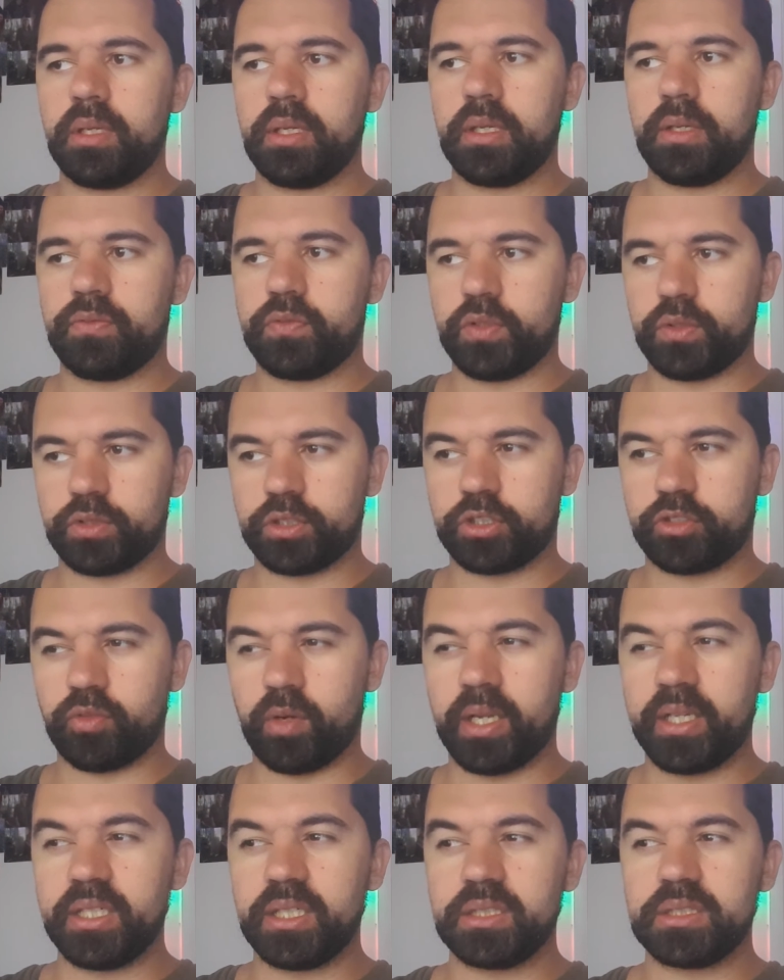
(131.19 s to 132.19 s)
If you're
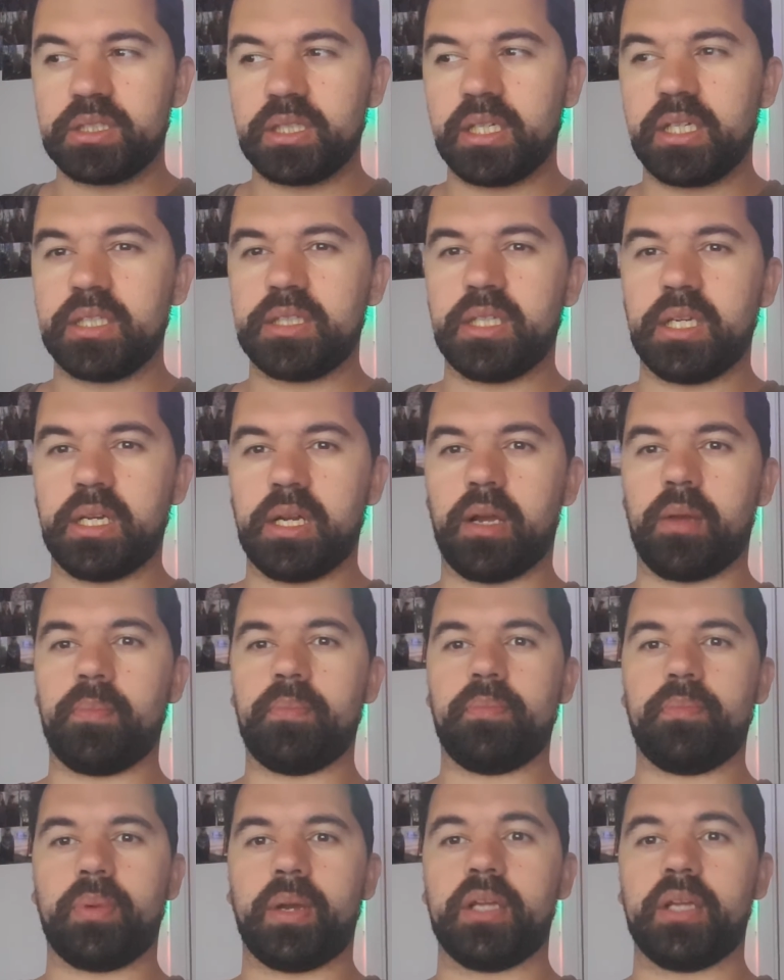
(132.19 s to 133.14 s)
straining to get that up,